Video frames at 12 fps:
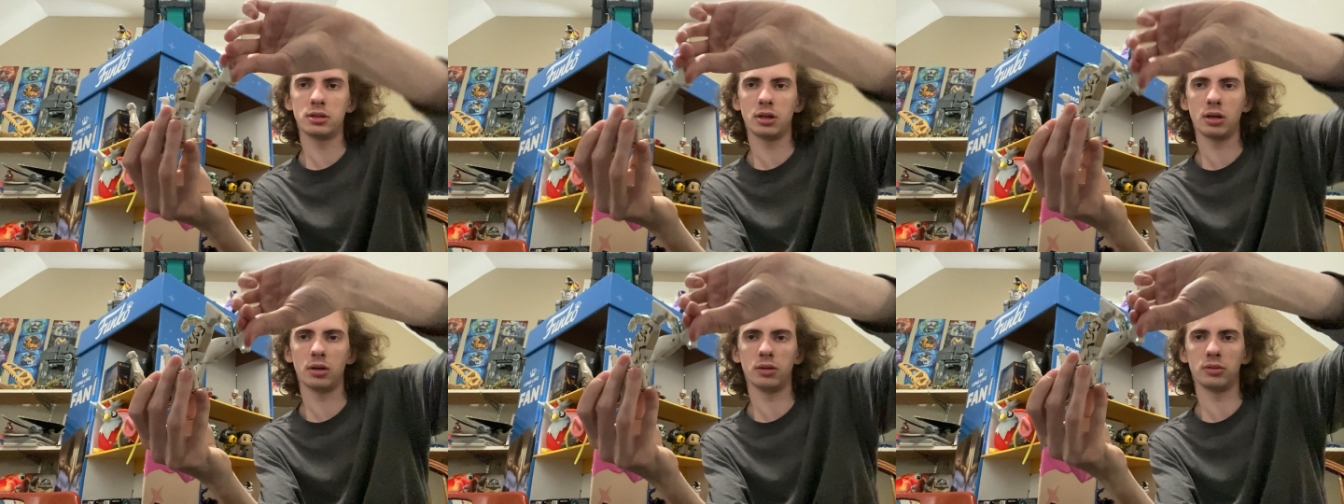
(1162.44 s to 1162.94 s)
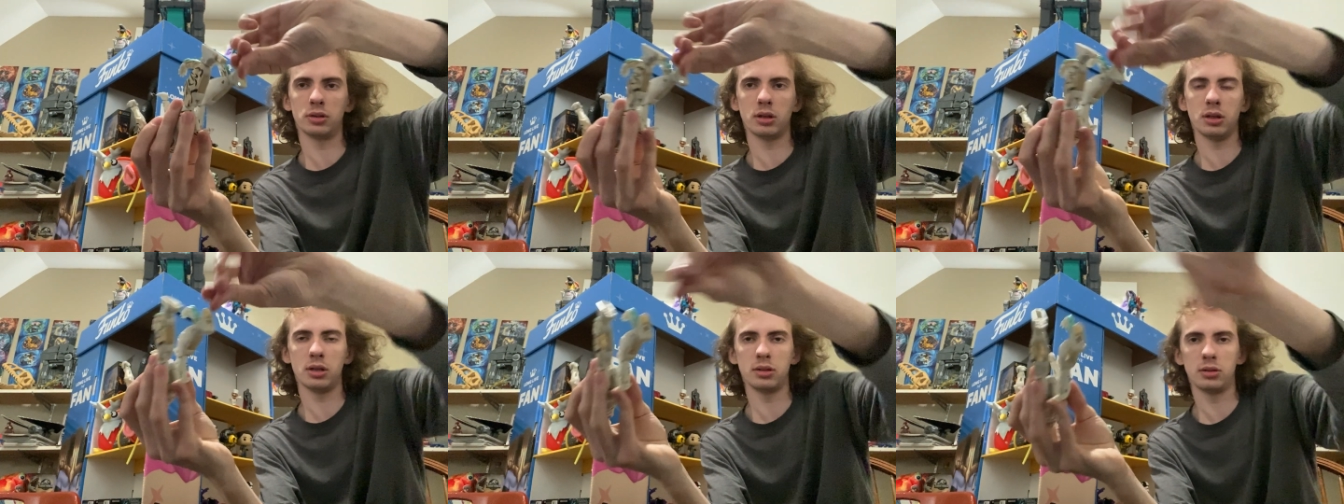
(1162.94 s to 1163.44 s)
toes
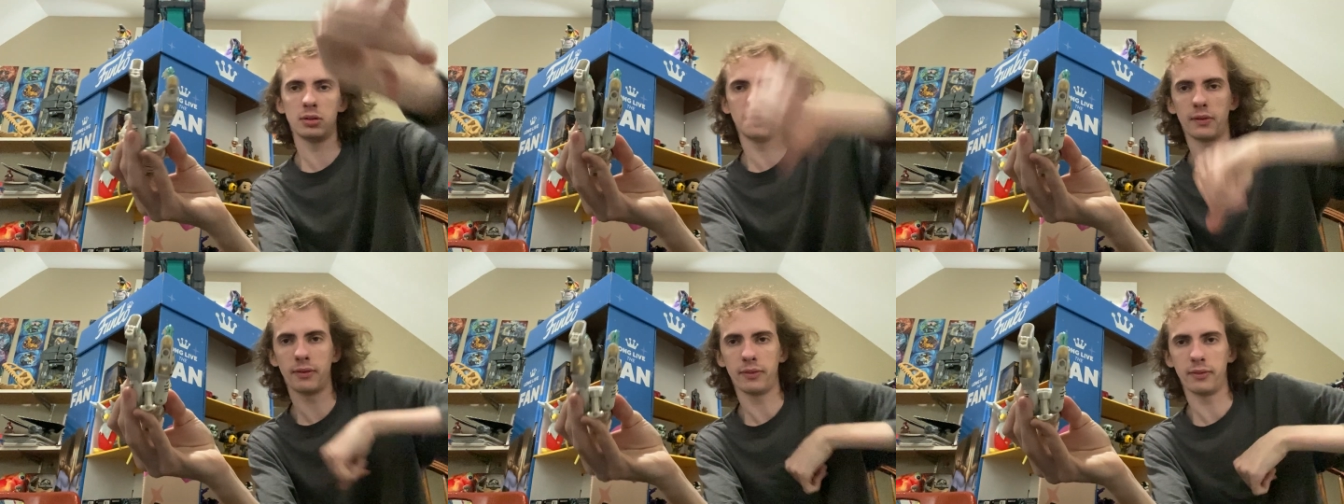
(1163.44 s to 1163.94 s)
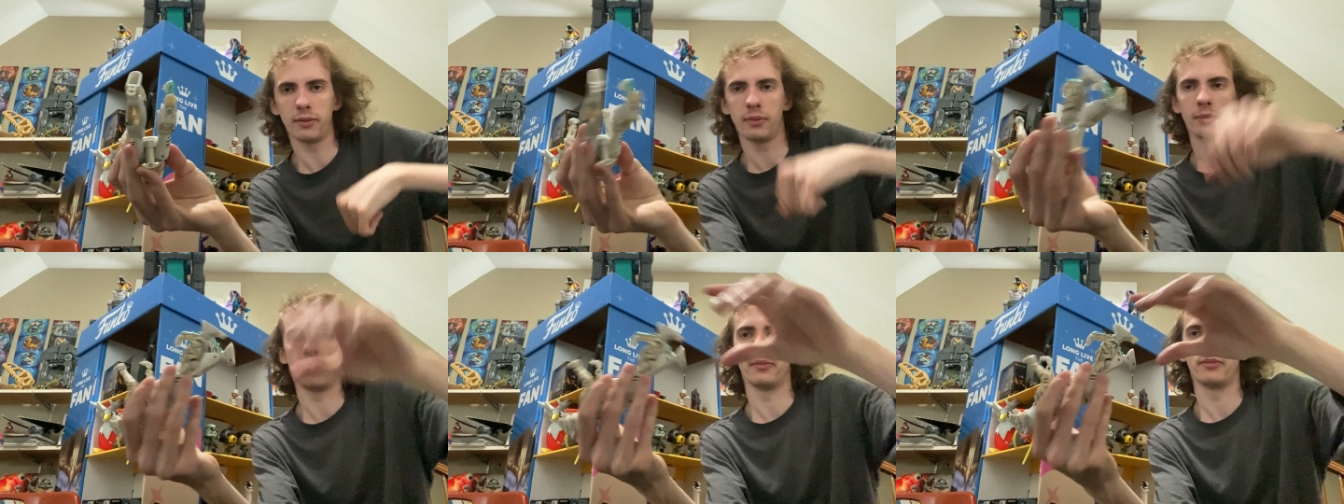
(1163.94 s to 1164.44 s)
into the,
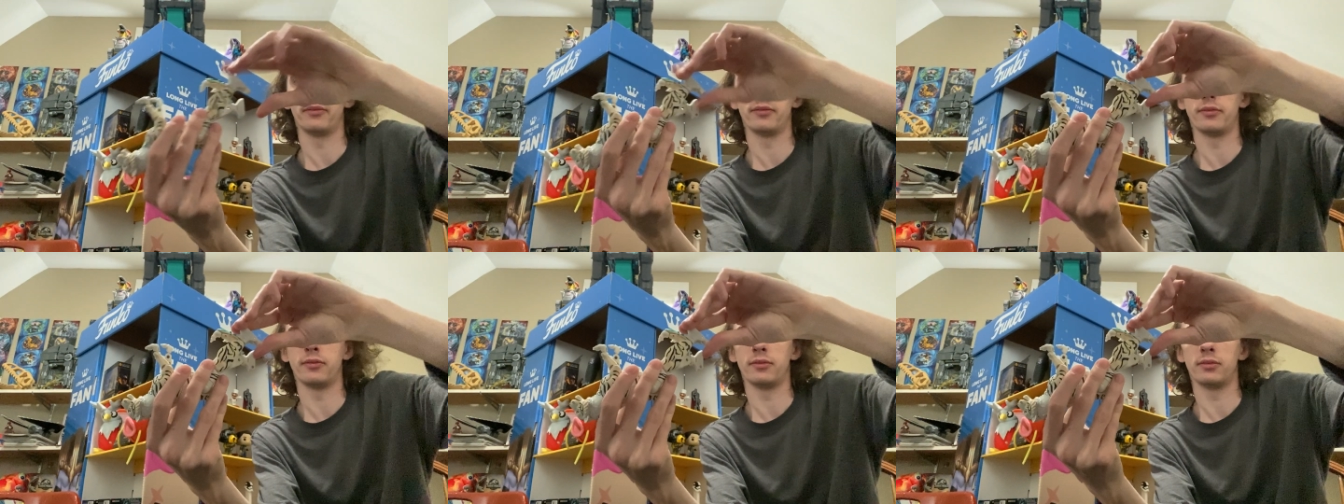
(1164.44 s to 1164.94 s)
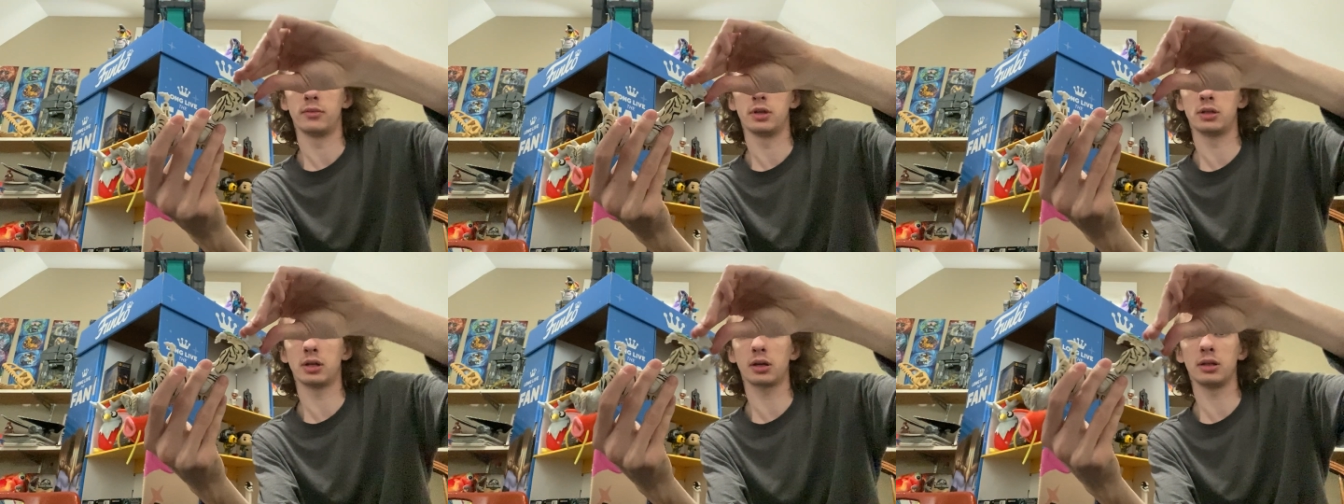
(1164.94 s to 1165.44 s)
uh,
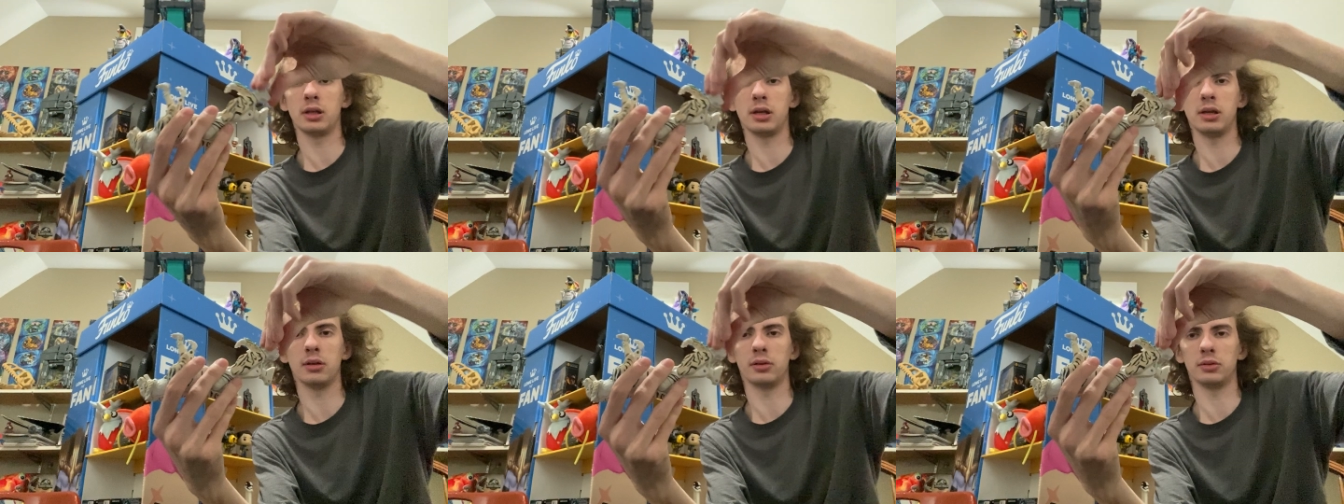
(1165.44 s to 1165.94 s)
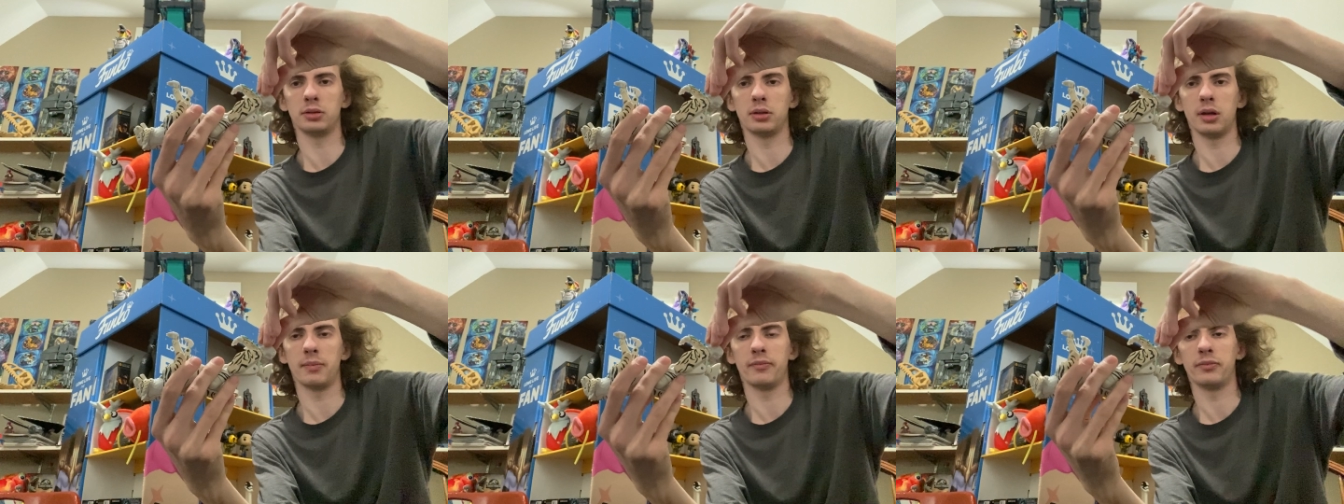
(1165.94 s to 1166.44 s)
tuck in the heels,
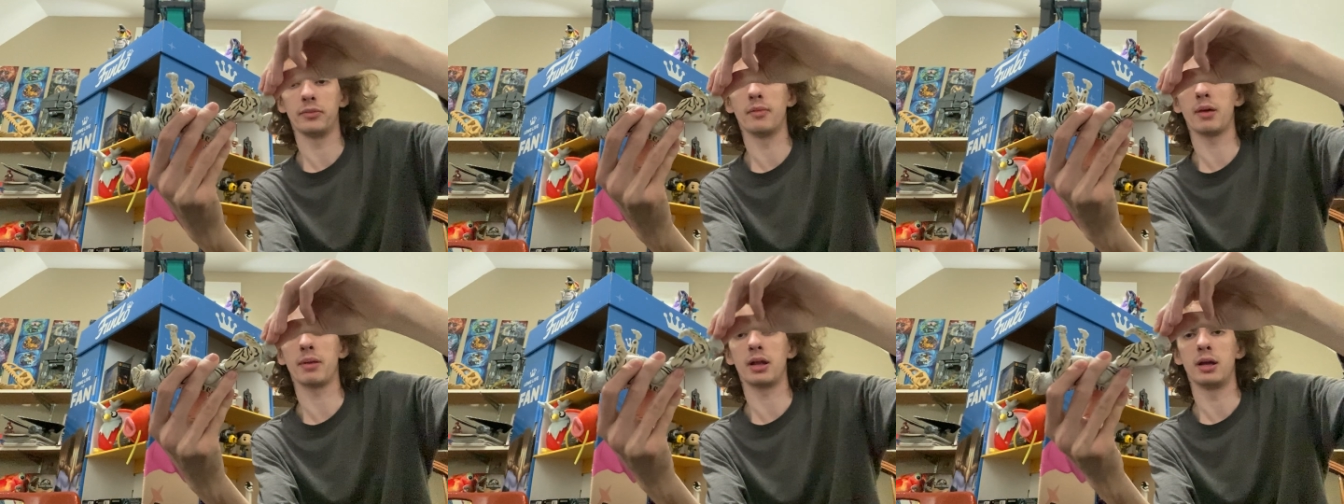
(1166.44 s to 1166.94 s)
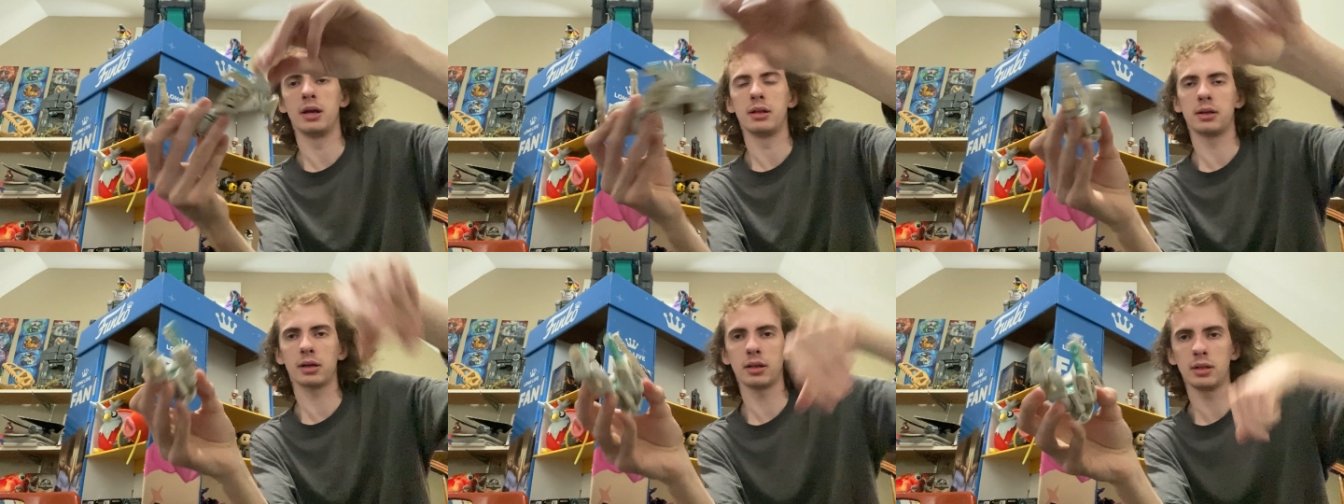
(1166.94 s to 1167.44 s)
my bad.
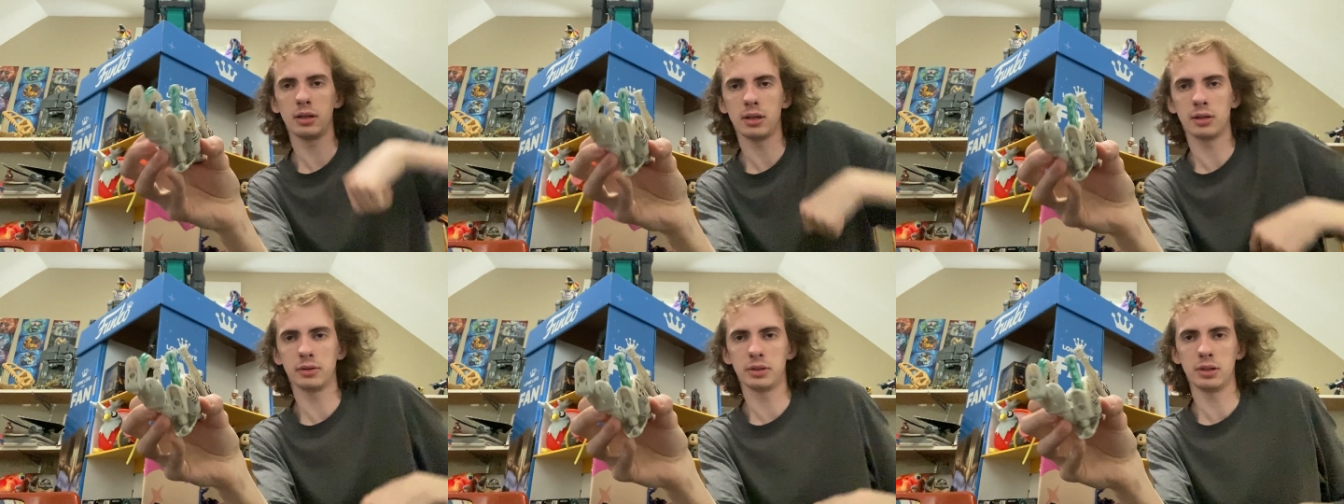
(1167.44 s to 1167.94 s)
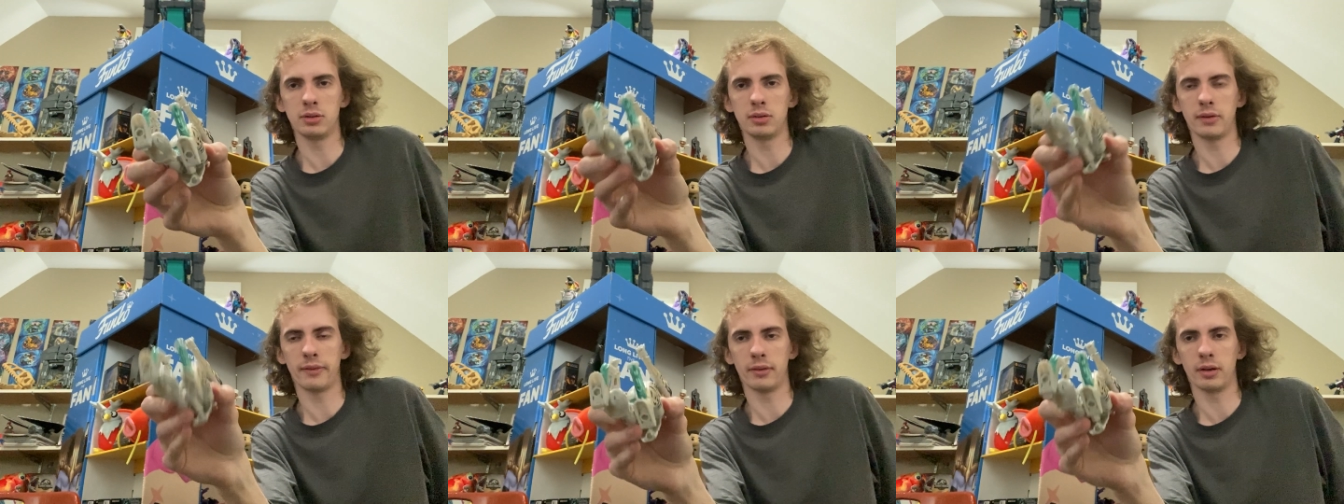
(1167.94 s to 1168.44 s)
Tuck in the heels into the
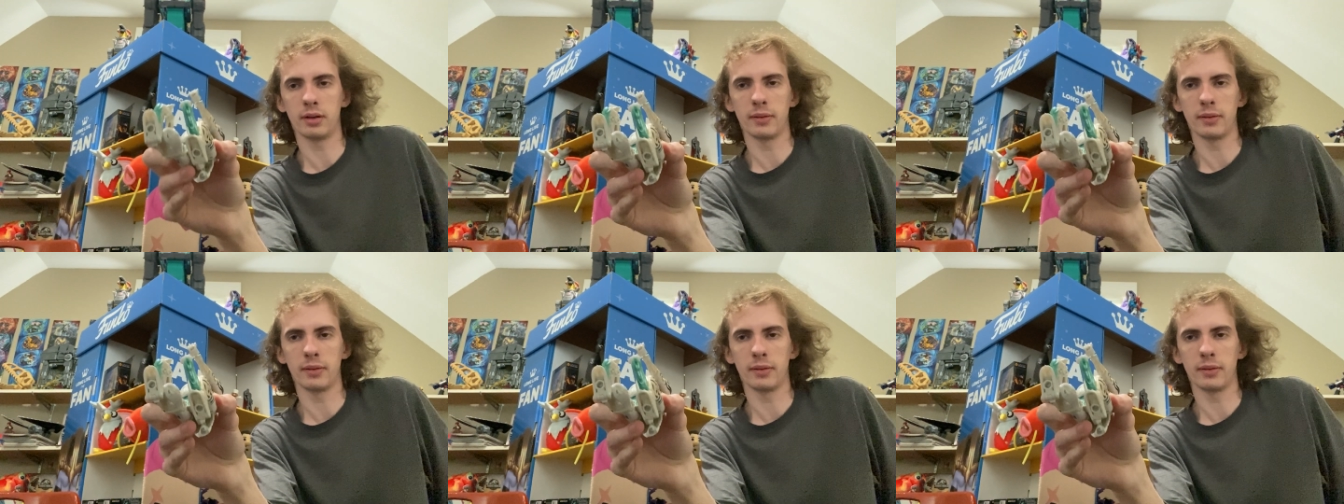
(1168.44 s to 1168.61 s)
foot.